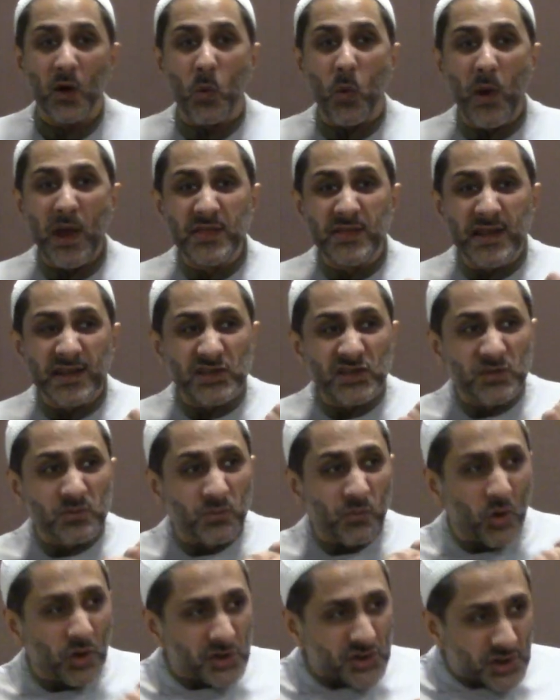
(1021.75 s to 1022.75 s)
with its
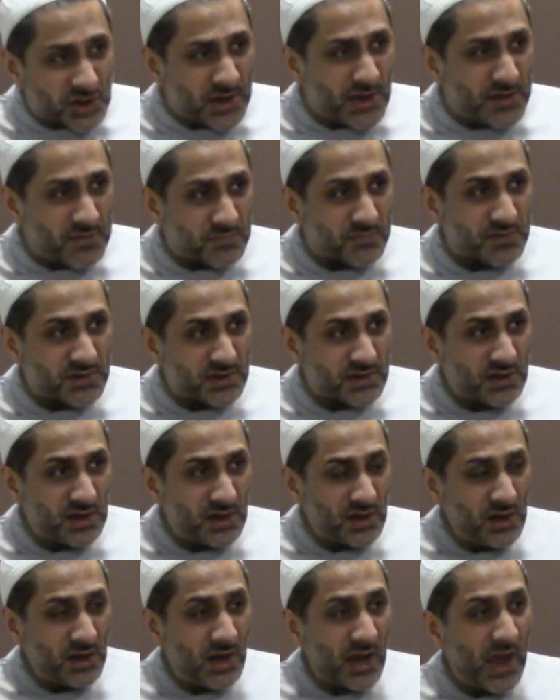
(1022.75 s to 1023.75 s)
Muslims
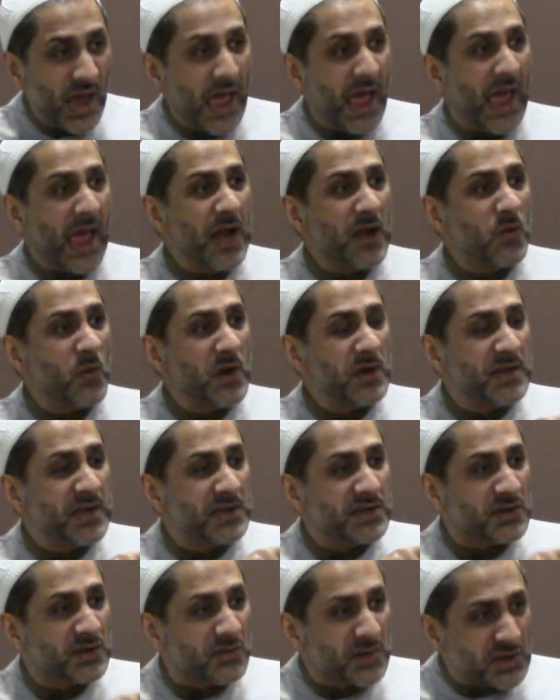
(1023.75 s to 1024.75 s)
and with
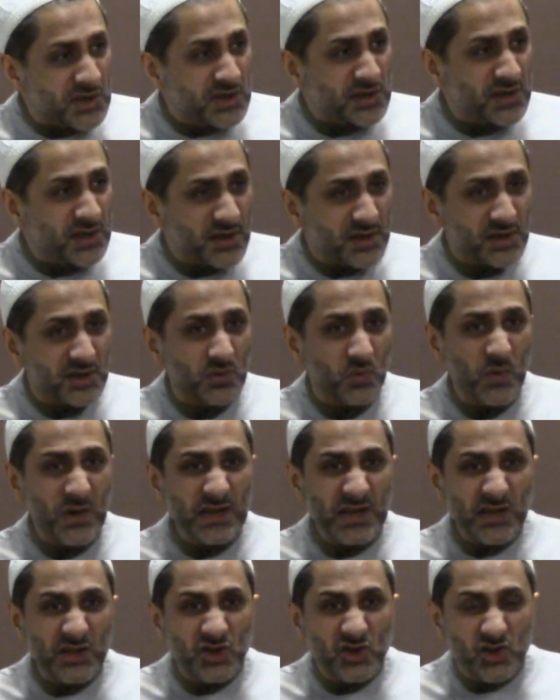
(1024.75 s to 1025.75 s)
its Christians,
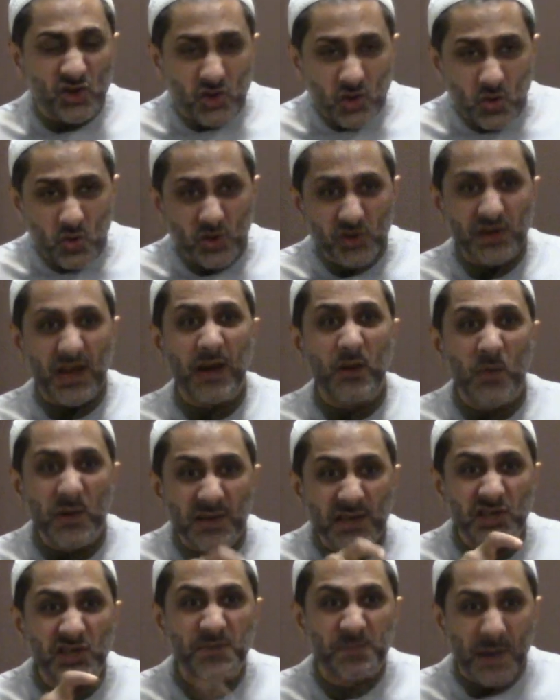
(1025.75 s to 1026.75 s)
with its Jews and
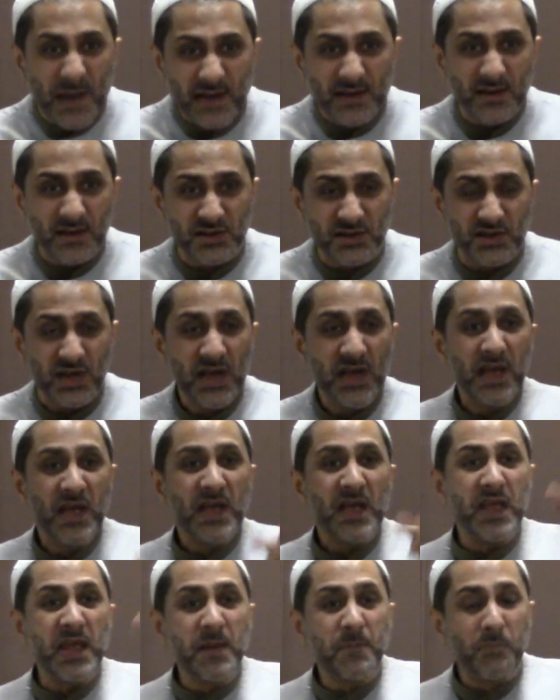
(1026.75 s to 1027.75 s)
with its pagans.
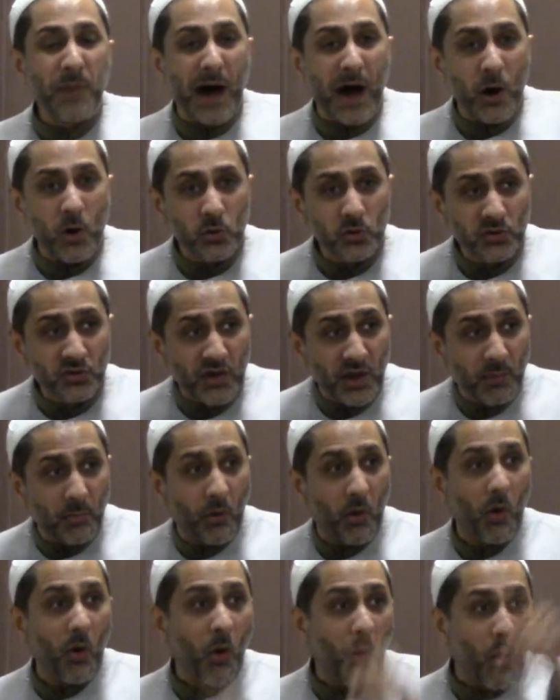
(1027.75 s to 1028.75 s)
He bound
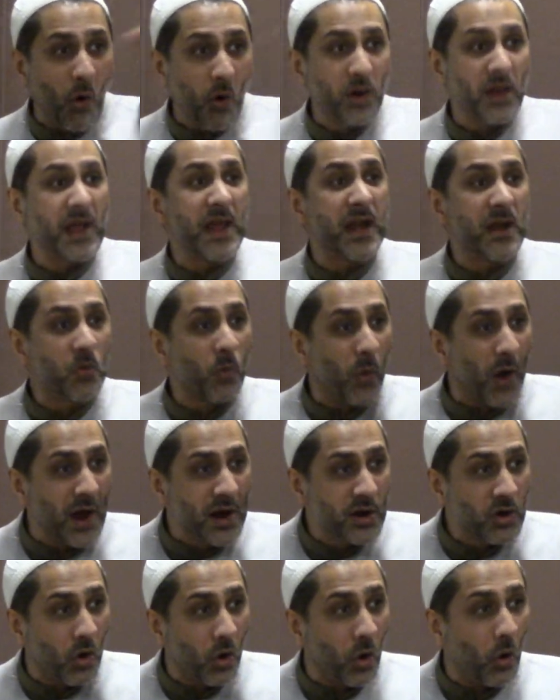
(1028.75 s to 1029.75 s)
them all in
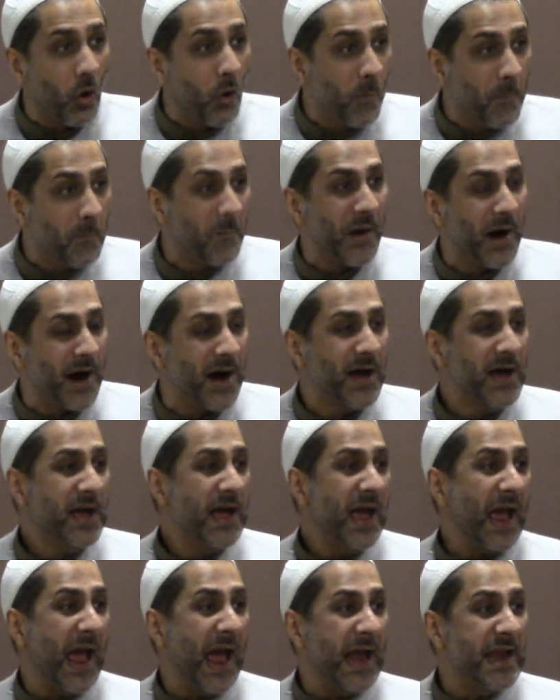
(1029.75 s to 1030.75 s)
one Ummah
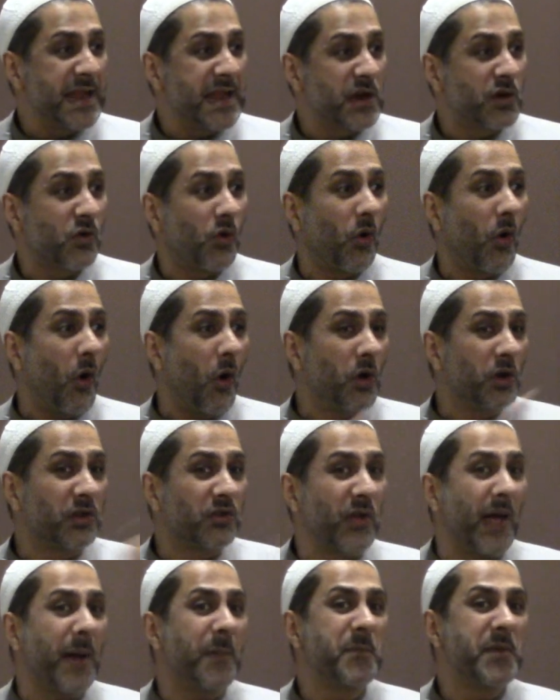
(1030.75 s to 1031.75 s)
and he
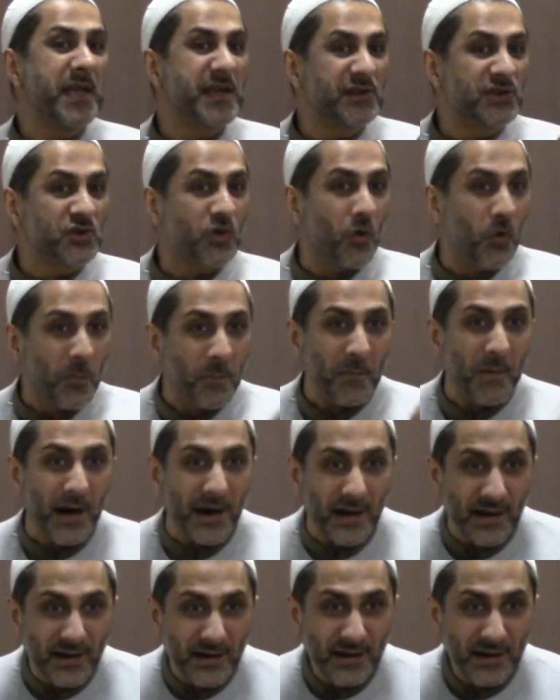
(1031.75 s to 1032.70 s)
called them his Ummah.